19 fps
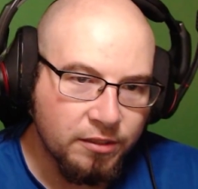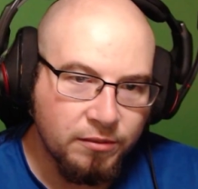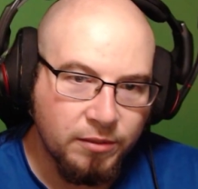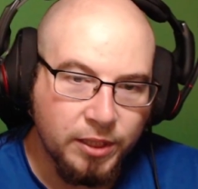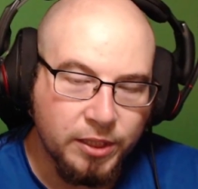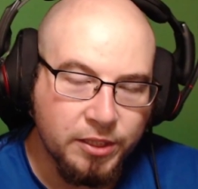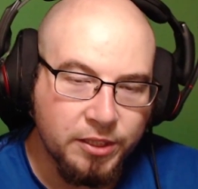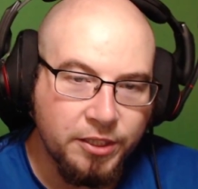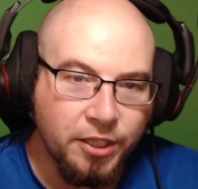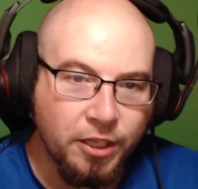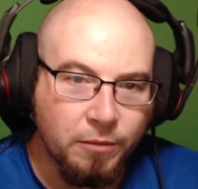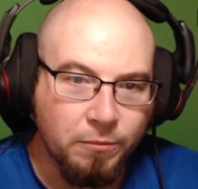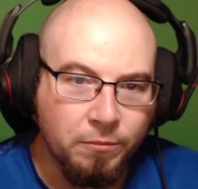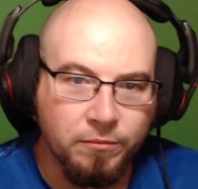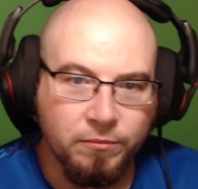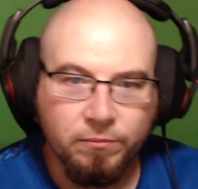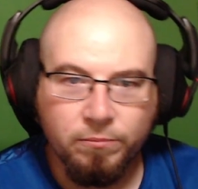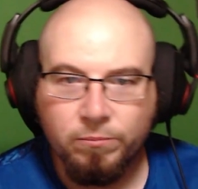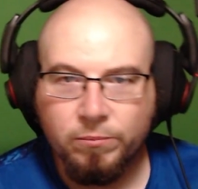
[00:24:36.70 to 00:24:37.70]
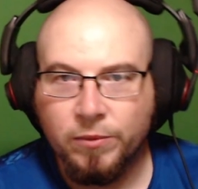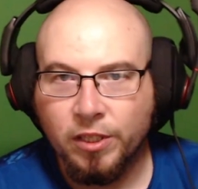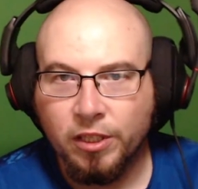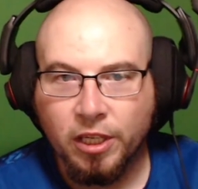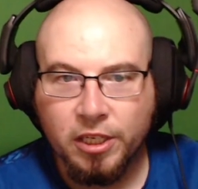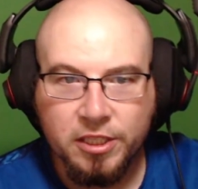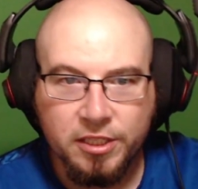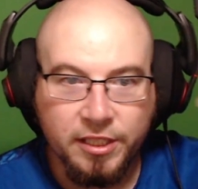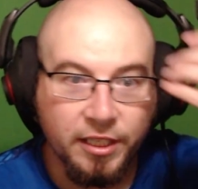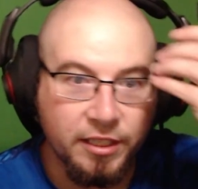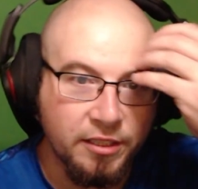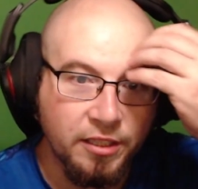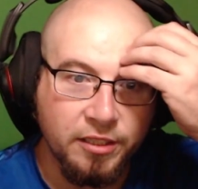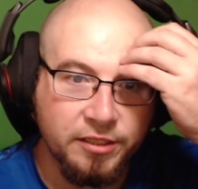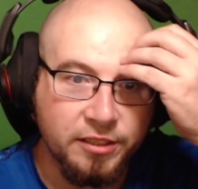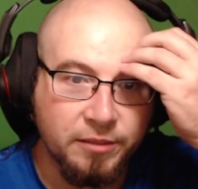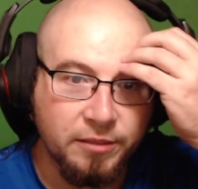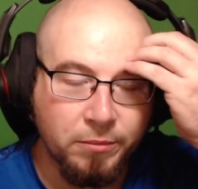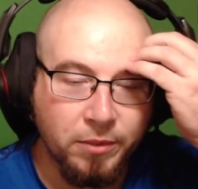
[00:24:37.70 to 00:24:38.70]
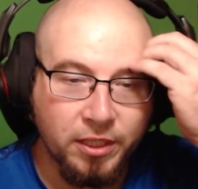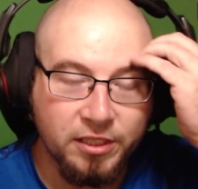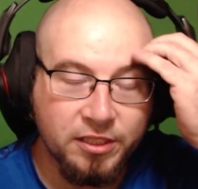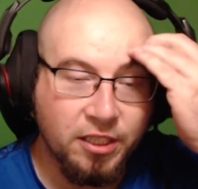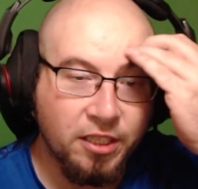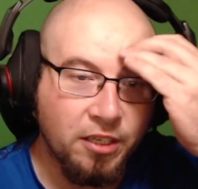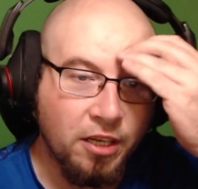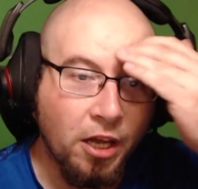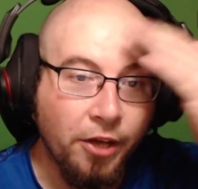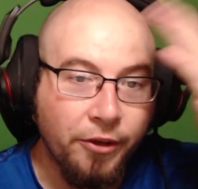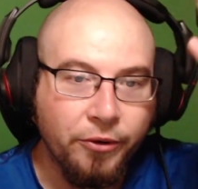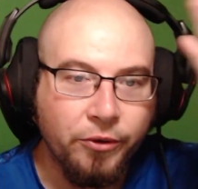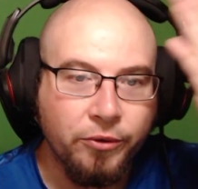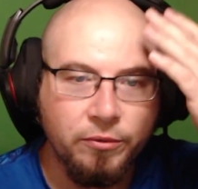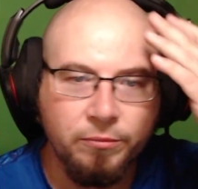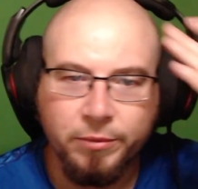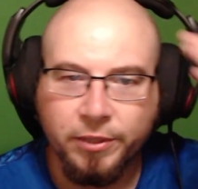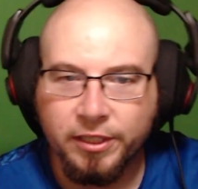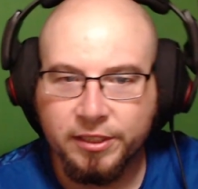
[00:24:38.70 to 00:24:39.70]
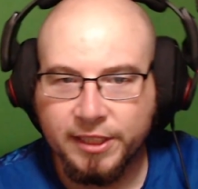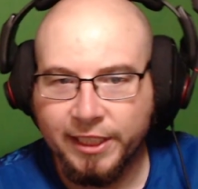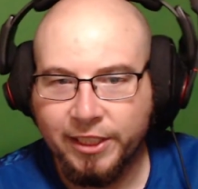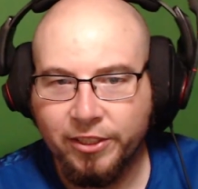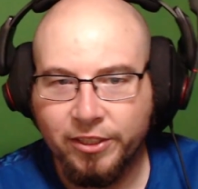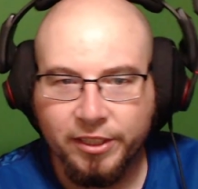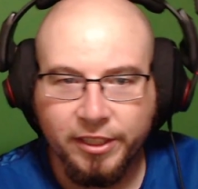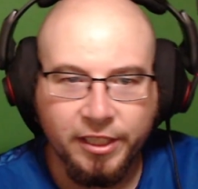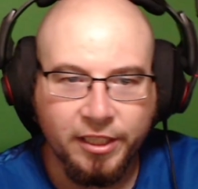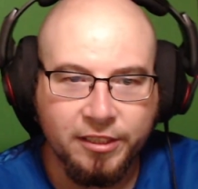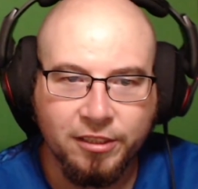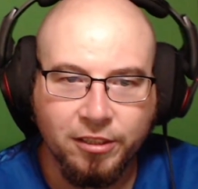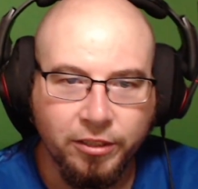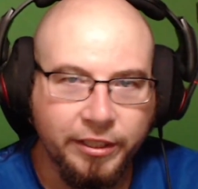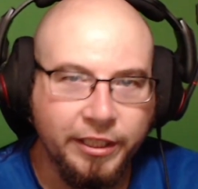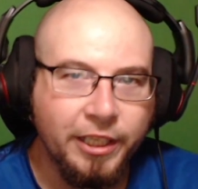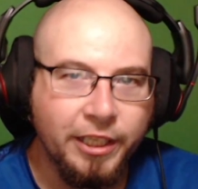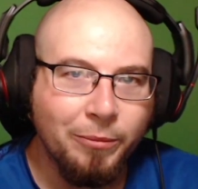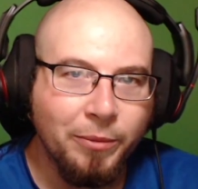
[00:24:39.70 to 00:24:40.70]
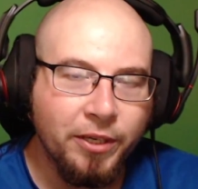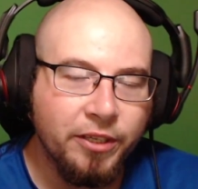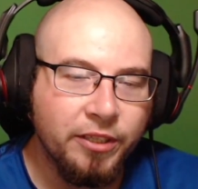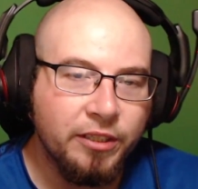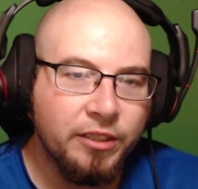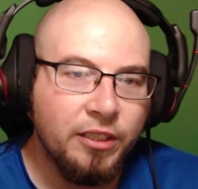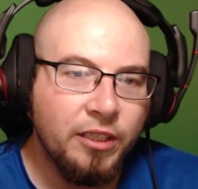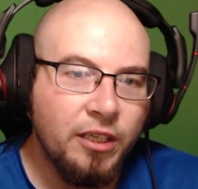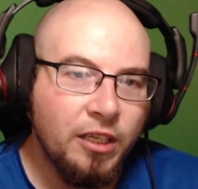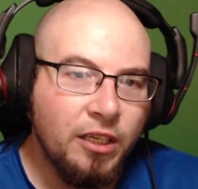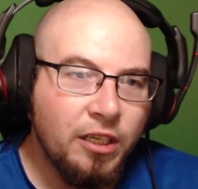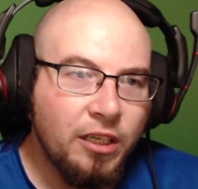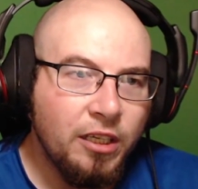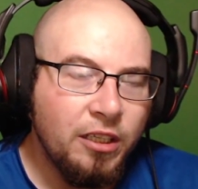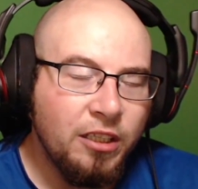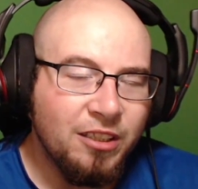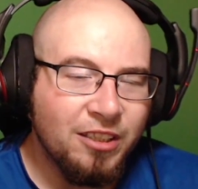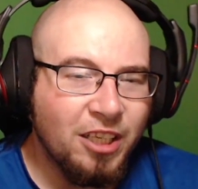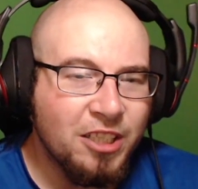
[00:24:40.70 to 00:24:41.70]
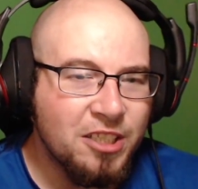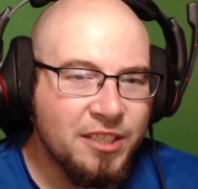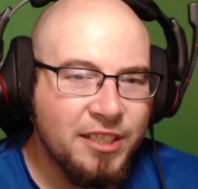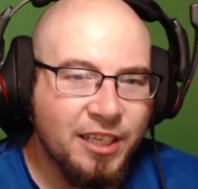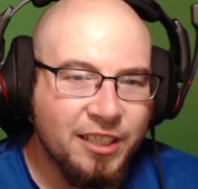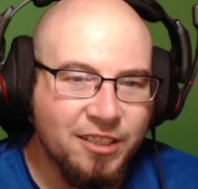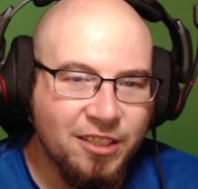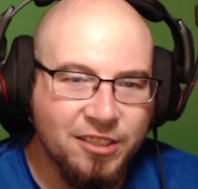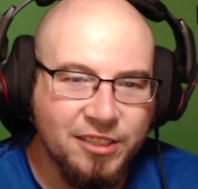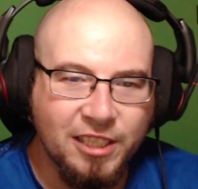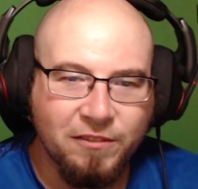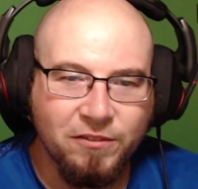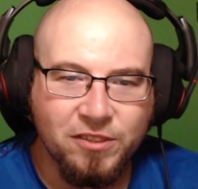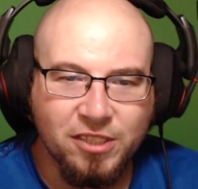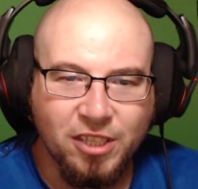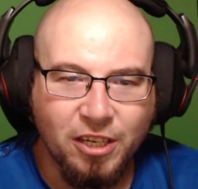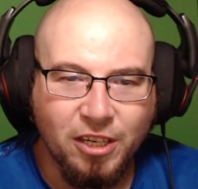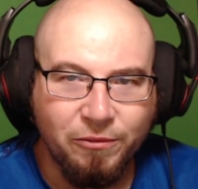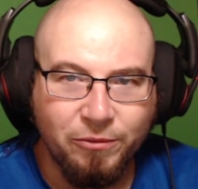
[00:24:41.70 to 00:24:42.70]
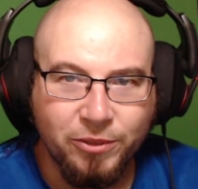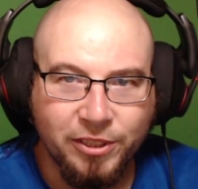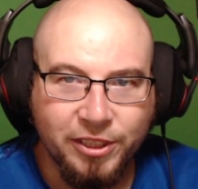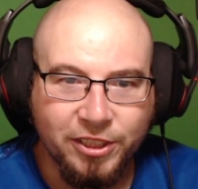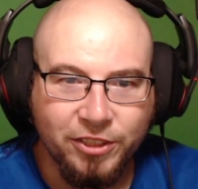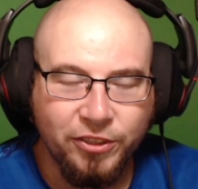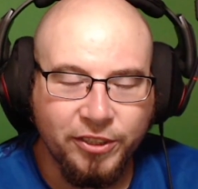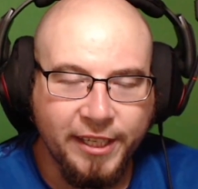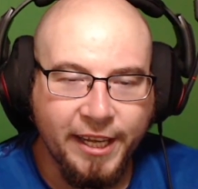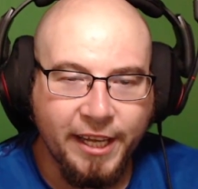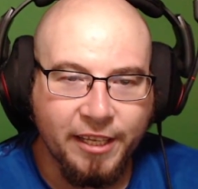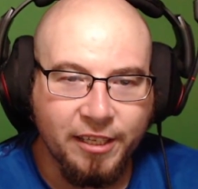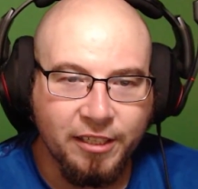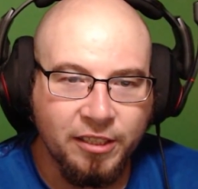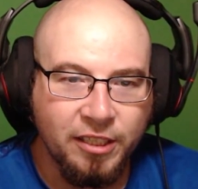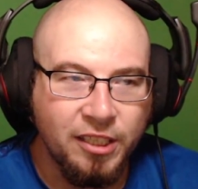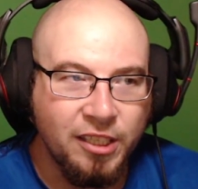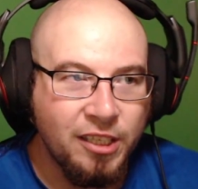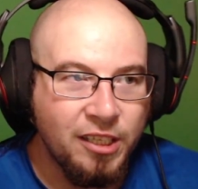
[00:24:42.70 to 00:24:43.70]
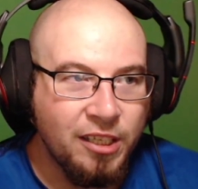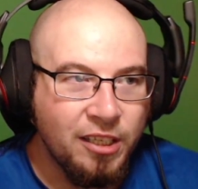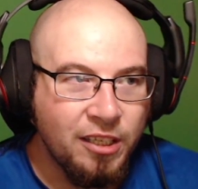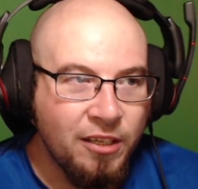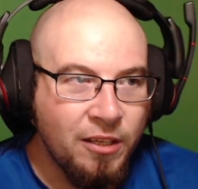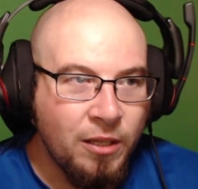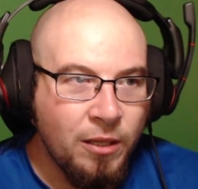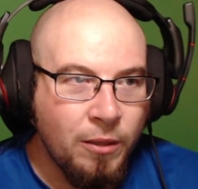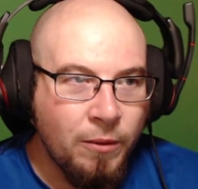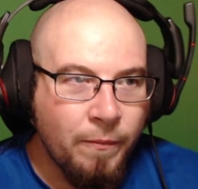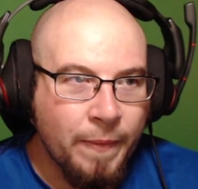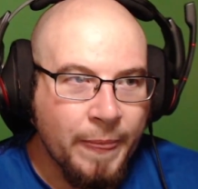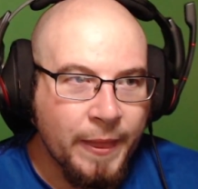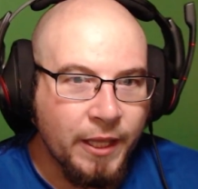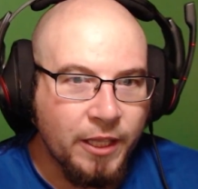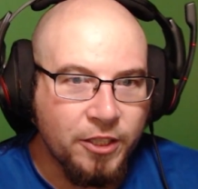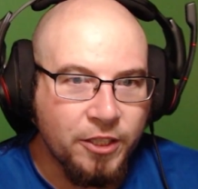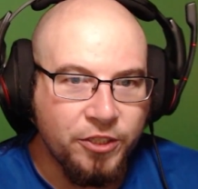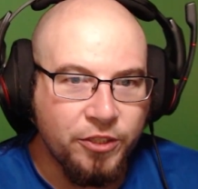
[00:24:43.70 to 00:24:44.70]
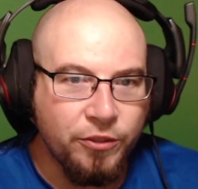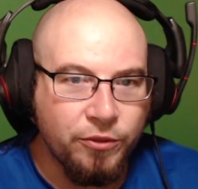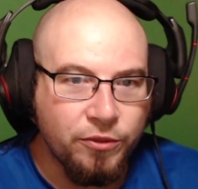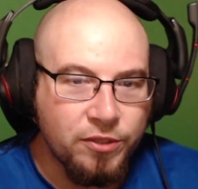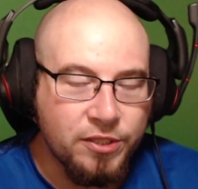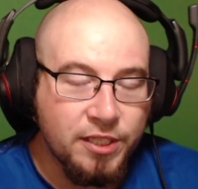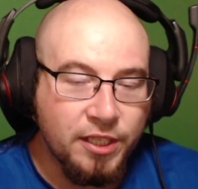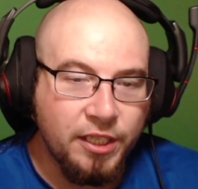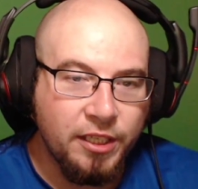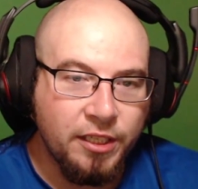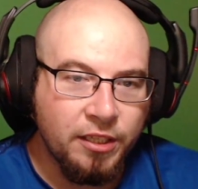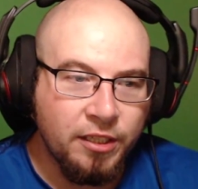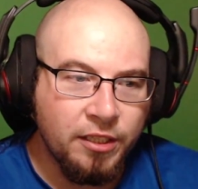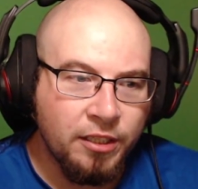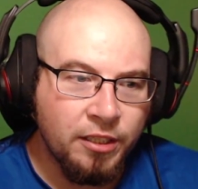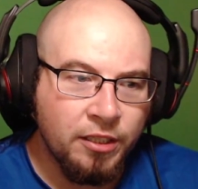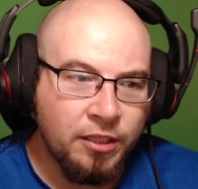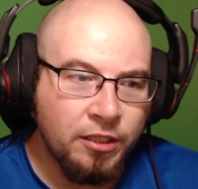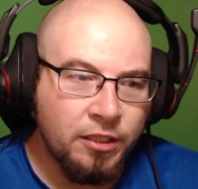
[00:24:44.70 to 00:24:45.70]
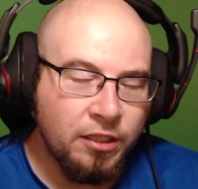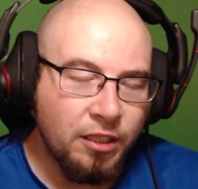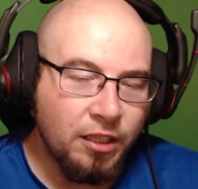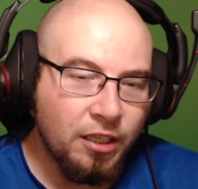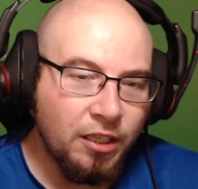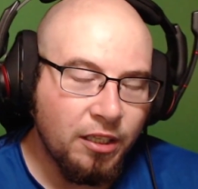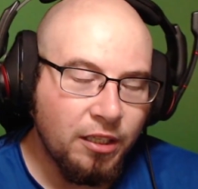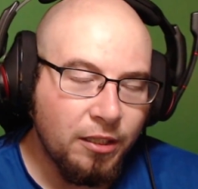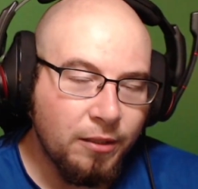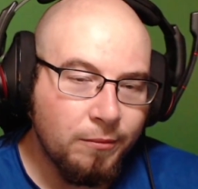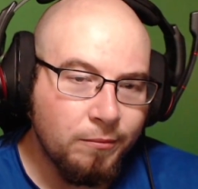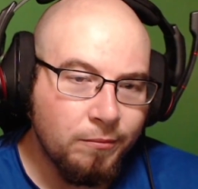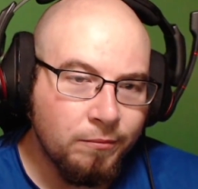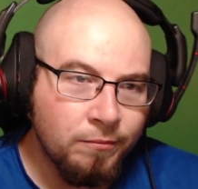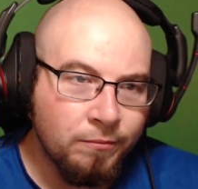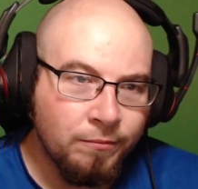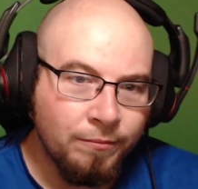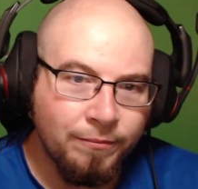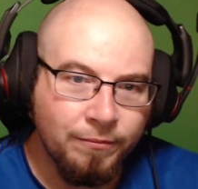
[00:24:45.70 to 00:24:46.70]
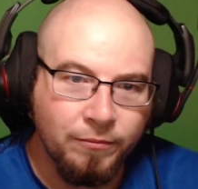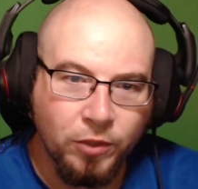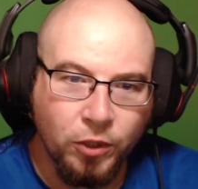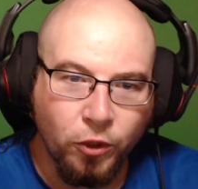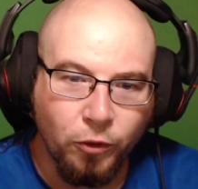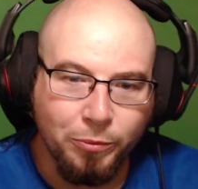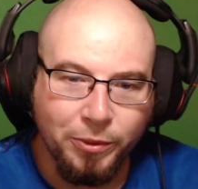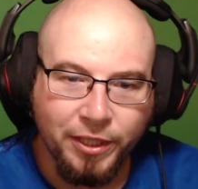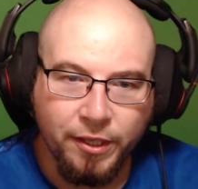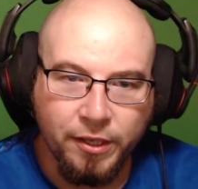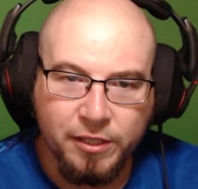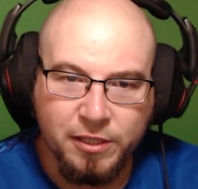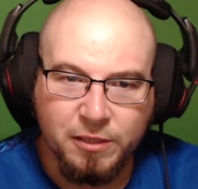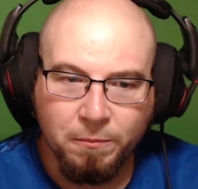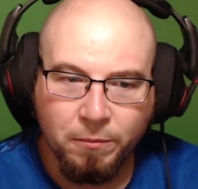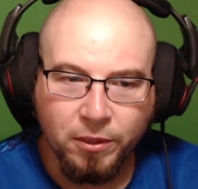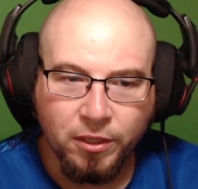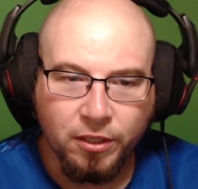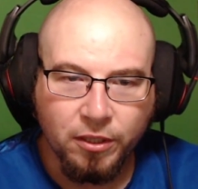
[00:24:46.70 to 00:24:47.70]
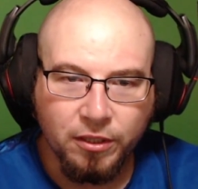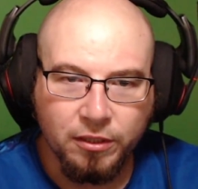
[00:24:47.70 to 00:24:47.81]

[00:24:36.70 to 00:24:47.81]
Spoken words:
it's dumb. The Logitech doesn't, but it's on auto because I couldn't get it to look any better. Logitech does have a software that you can use in OBS, but